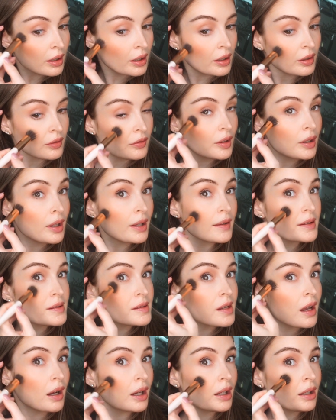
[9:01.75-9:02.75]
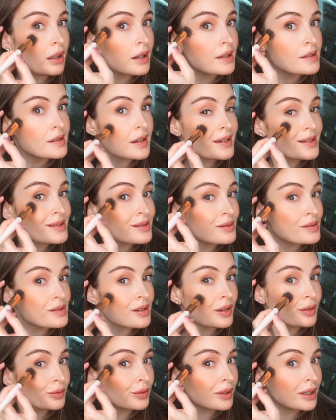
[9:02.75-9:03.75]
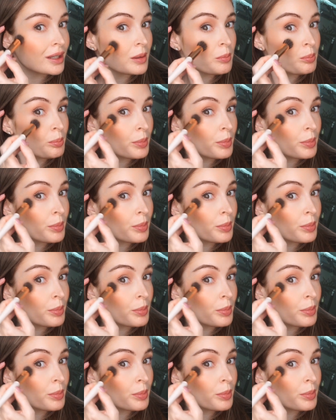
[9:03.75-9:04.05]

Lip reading: I feel like this highlighter is also really